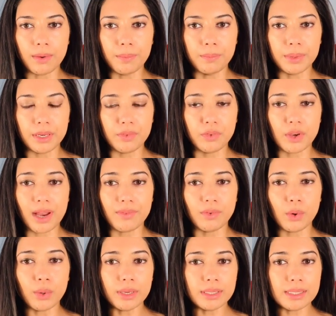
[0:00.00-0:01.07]
but if you have
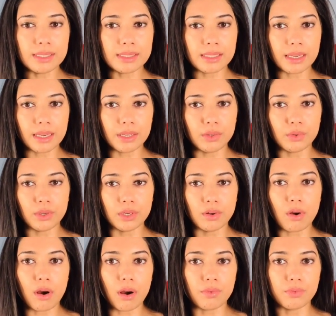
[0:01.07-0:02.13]
oily skin, you can
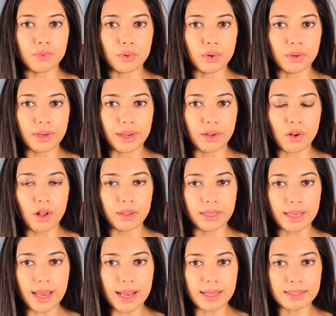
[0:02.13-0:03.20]
opt for glycolic
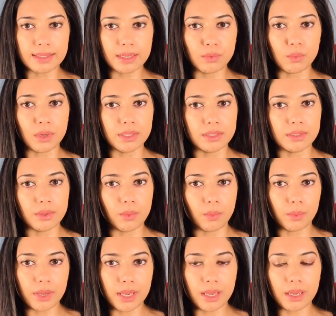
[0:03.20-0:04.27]
acid once a
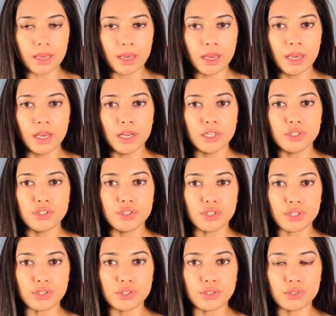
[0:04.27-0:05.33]
week,
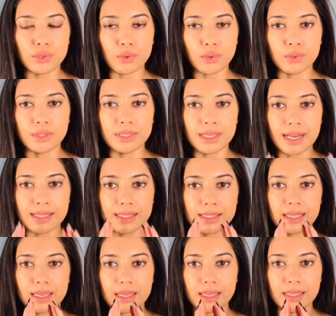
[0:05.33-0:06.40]
just so the dead
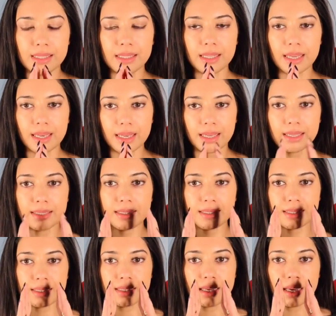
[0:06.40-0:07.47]
skin is
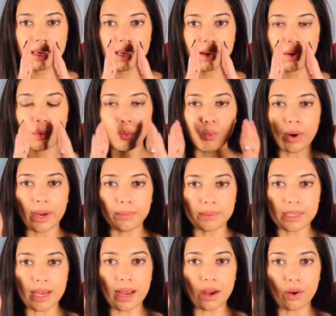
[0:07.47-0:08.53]
wiped
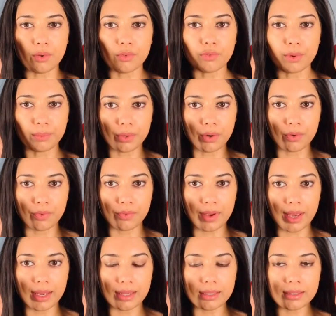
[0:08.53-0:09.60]
out from your
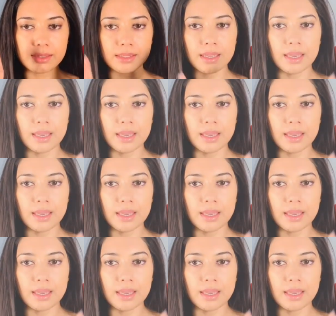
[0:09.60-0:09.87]
face.